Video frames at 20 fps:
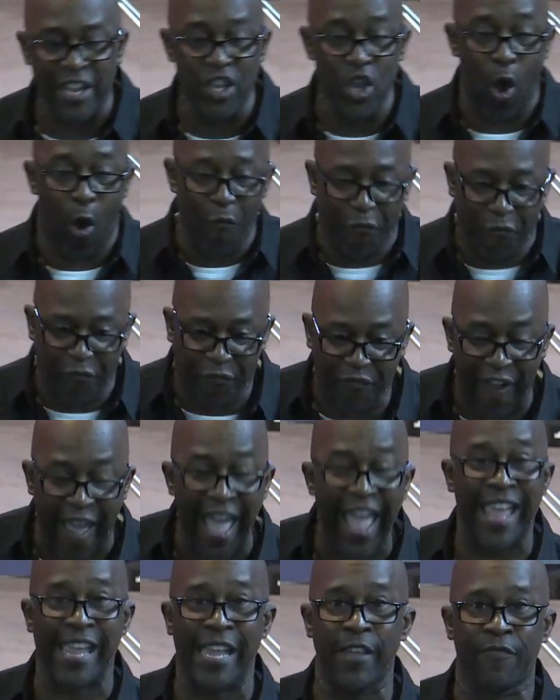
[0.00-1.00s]
in your
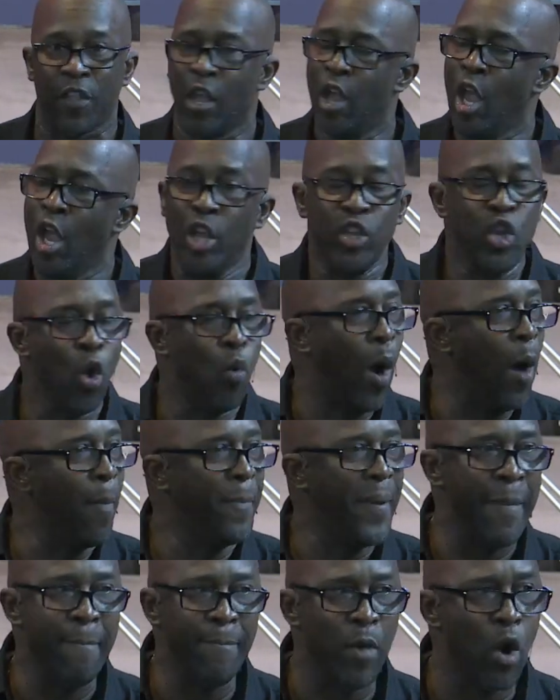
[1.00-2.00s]
faith, you
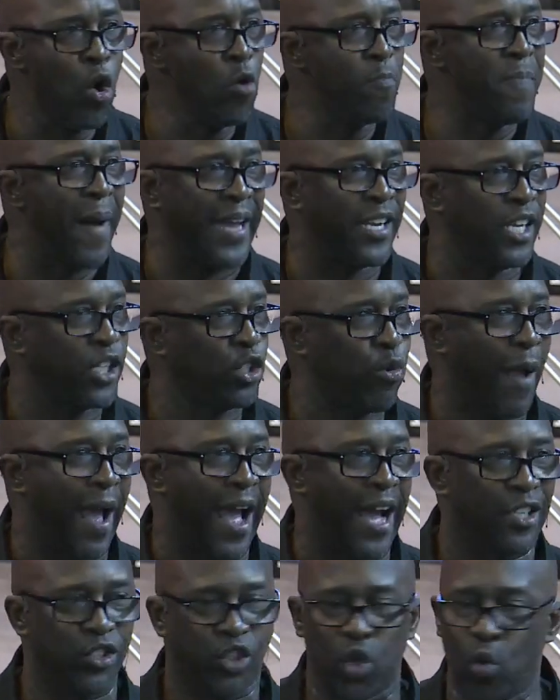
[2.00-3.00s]
won't be moved by the
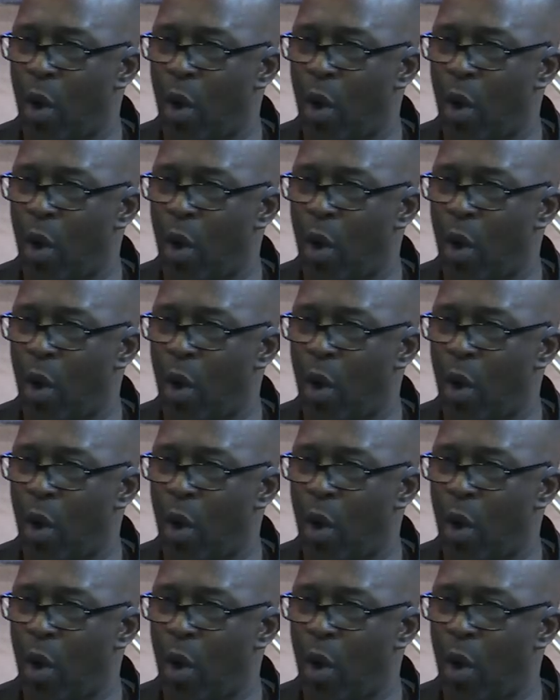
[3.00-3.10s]
trials.